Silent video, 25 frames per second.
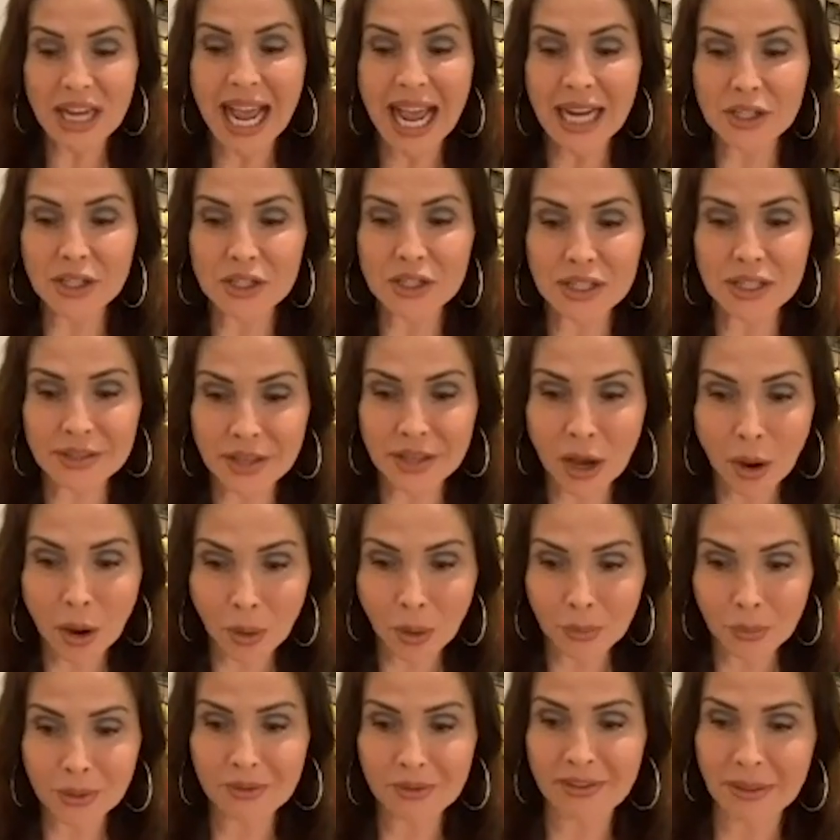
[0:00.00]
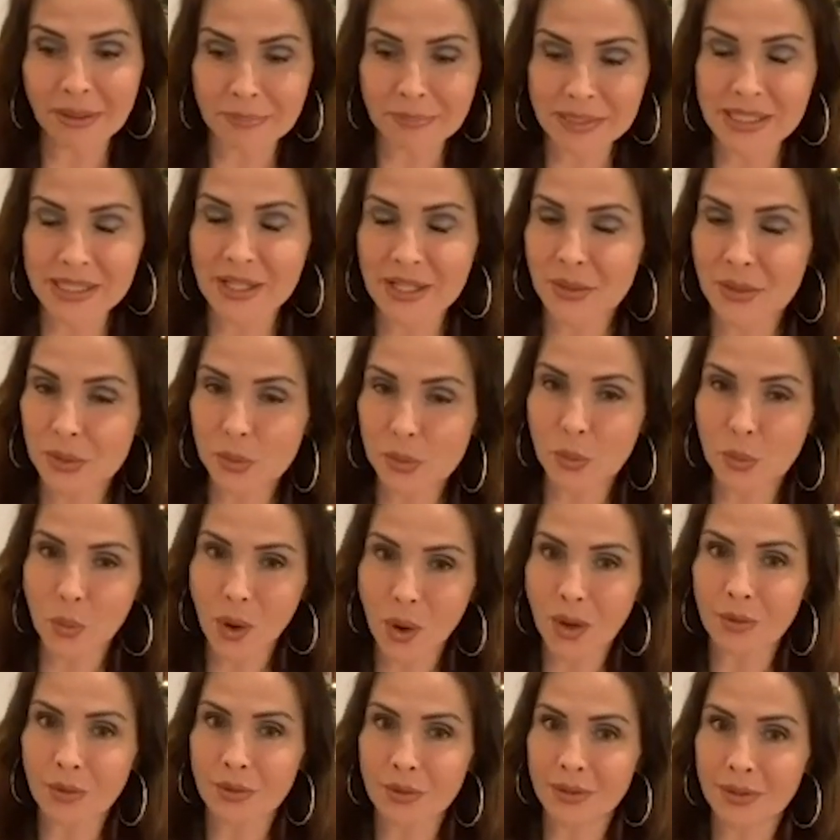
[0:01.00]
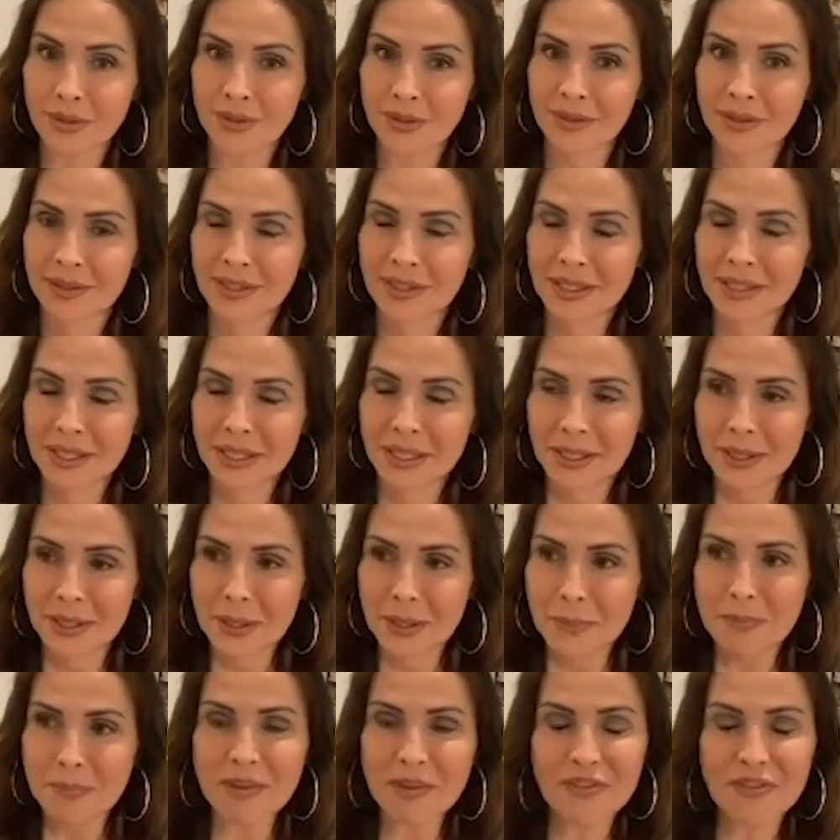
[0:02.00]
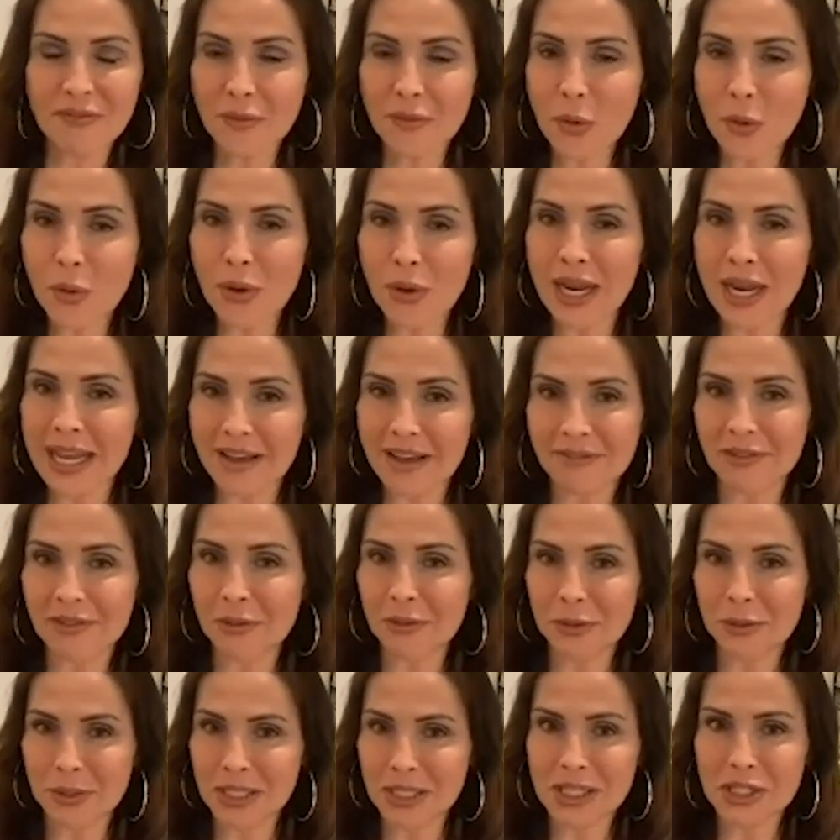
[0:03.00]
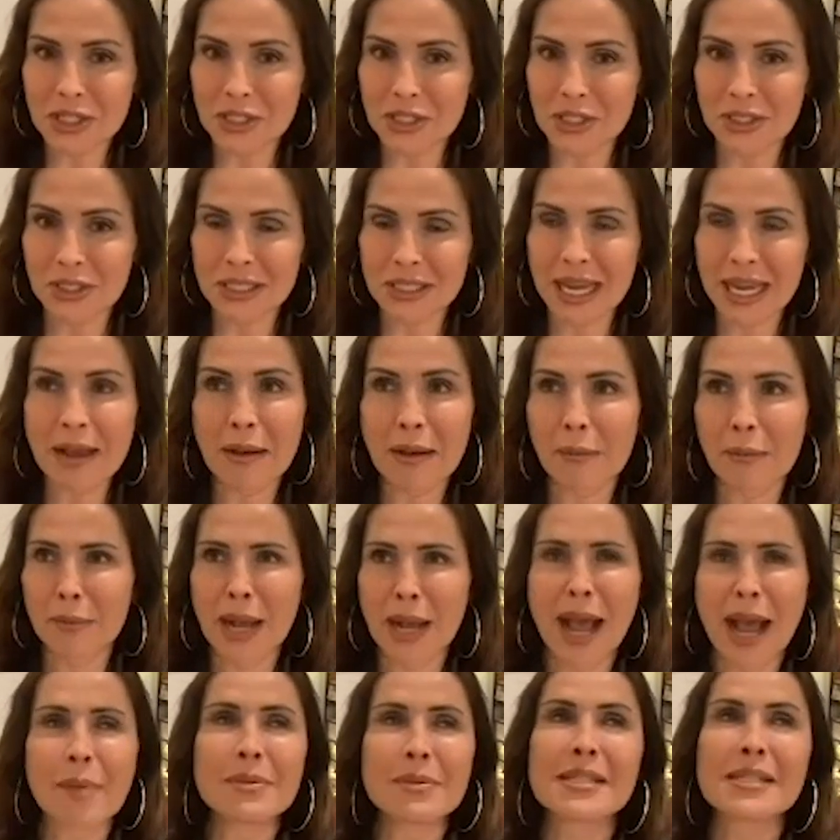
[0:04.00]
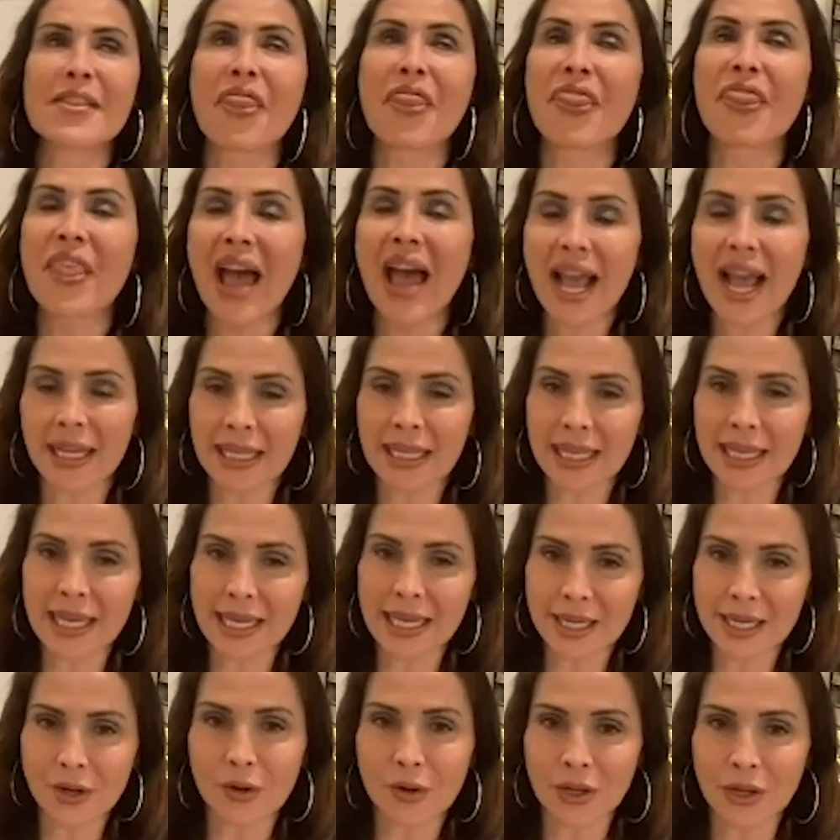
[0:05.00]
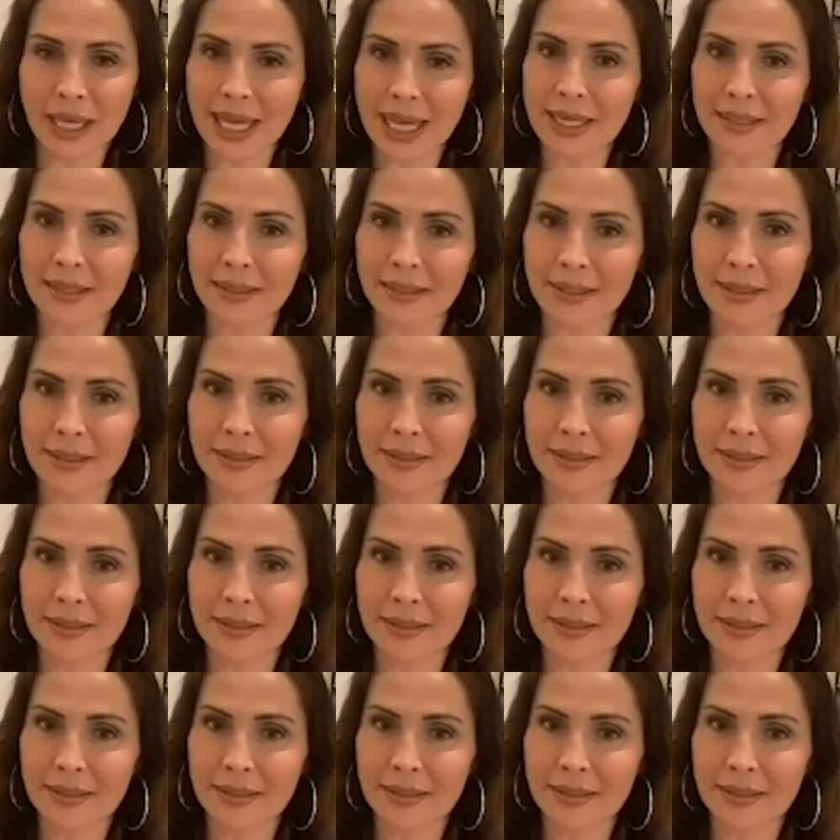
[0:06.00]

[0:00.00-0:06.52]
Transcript: actually the whole of episode 1 before I ever auditioned. I was that keen on getting it.